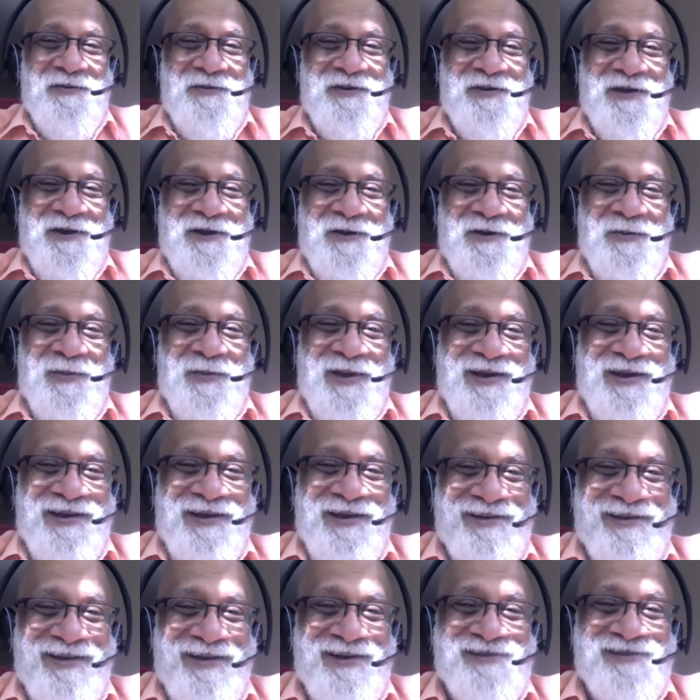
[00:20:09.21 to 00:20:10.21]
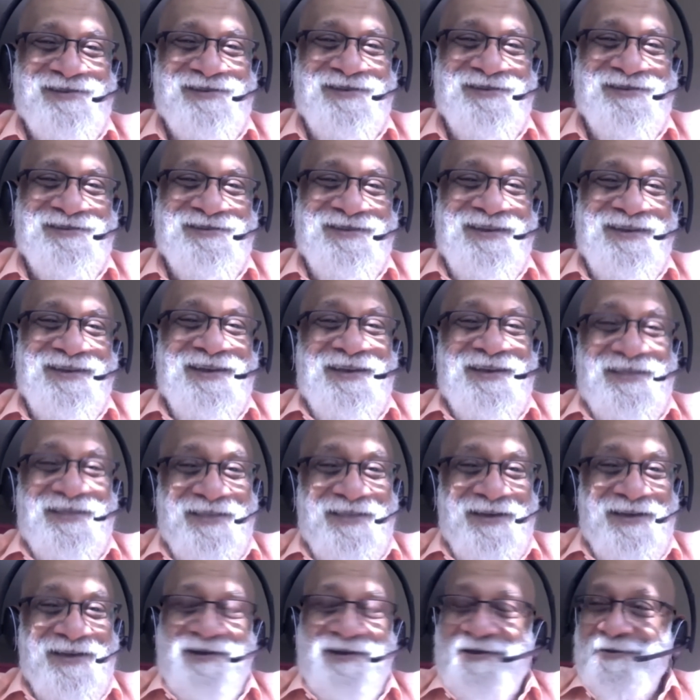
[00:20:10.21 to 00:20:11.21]
you know, when it tells us
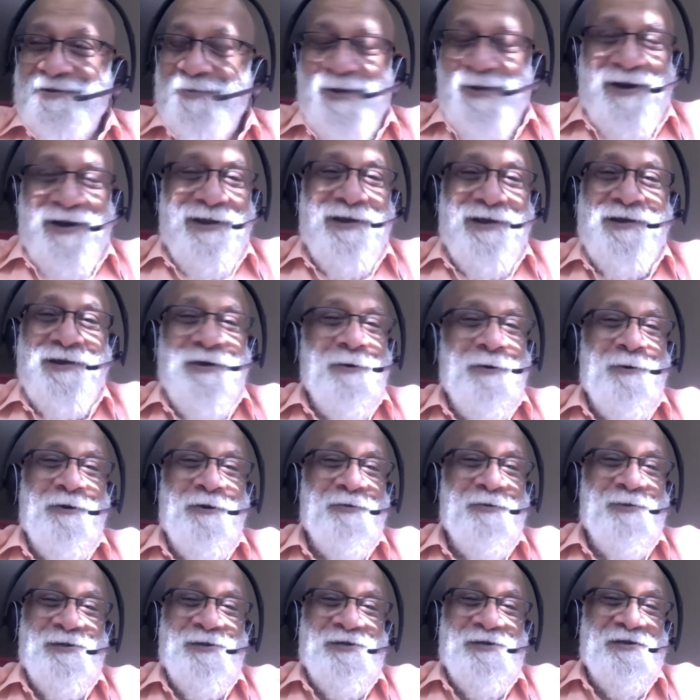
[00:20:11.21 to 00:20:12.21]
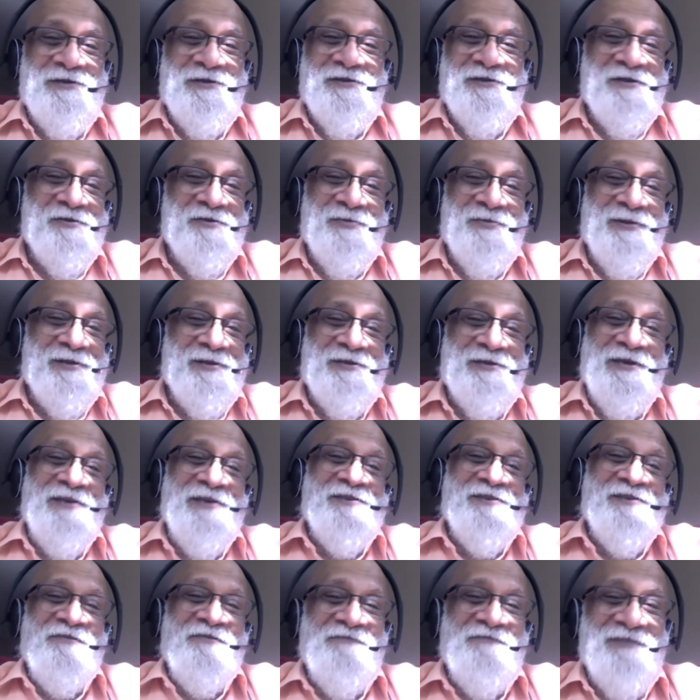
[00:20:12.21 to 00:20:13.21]
that one encounter with Jesus will
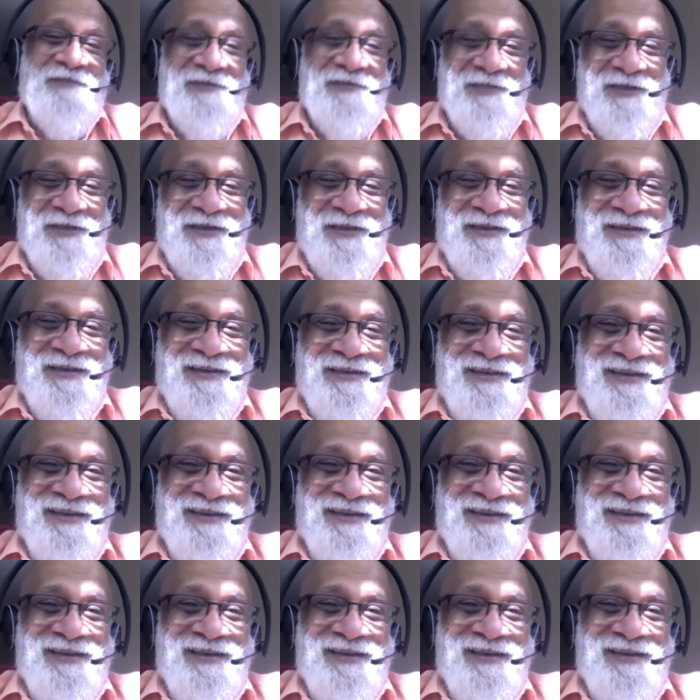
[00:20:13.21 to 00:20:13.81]
change everything.